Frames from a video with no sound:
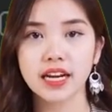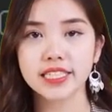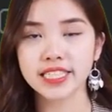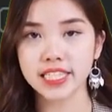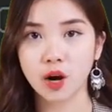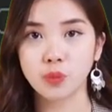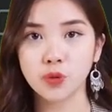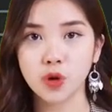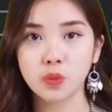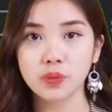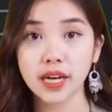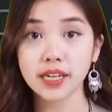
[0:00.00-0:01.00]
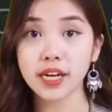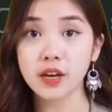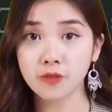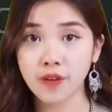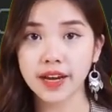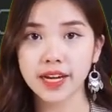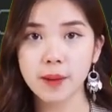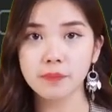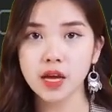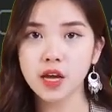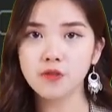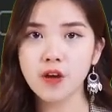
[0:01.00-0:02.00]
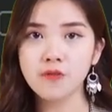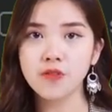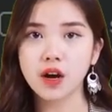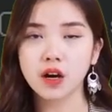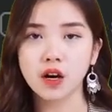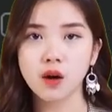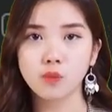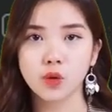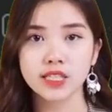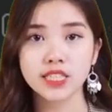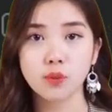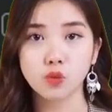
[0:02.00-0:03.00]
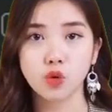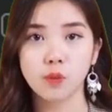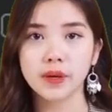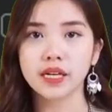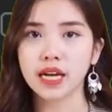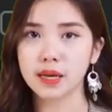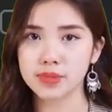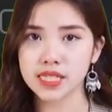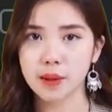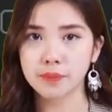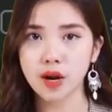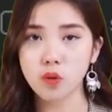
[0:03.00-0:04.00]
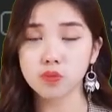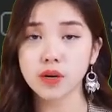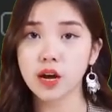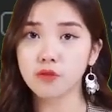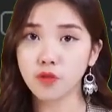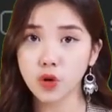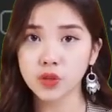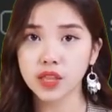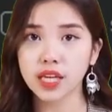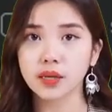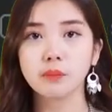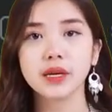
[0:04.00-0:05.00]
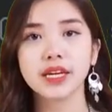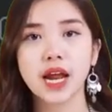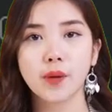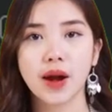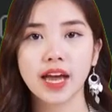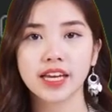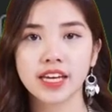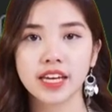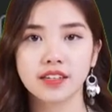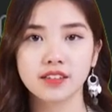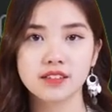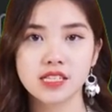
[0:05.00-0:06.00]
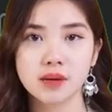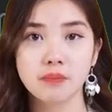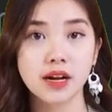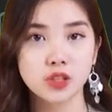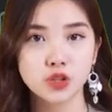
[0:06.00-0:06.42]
that threshold where we fully believe we are in that environment, the possibilities are endless.